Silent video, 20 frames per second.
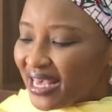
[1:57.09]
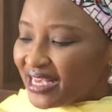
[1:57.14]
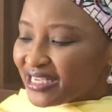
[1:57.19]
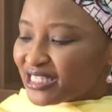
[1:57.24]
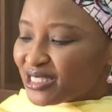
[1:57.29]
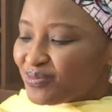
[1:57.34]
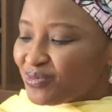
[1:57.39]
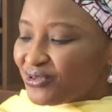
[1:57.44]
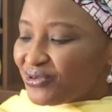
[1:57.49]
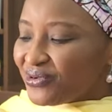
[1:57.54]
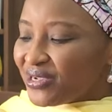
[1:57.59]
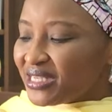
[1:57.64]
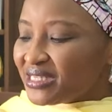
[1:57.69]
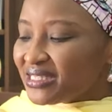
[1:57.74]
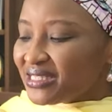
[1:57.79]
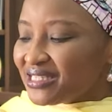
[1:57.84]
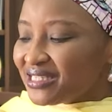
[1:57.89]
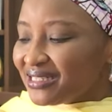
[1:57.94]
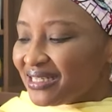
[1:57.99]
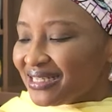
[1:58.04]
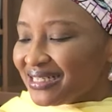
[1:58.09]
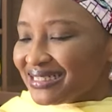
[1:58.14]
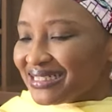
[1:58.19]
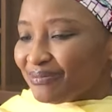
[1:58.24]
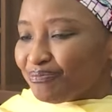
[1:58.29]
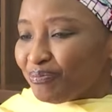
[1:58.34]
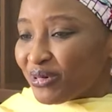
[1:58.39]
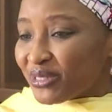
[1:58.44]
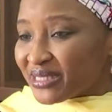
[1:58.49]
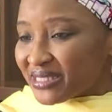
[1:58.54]
experience, the
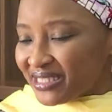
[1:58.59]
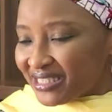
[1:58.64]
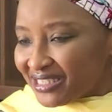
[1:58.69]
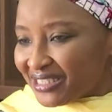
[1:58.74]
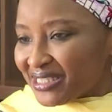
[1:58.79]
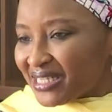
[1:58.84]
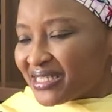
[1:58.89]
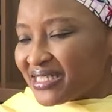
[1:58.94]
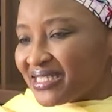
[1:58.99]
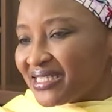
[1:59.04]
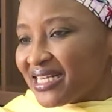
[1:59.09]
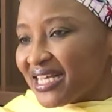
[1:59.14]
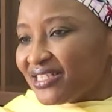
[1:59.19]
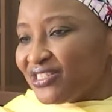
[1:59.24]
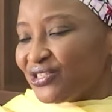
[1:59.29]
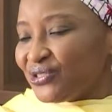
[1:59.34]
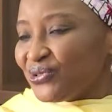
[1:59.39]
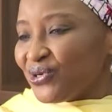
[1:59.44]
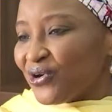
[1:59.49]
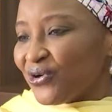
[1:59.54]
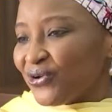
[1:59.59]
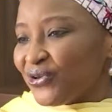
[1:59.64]
positions that you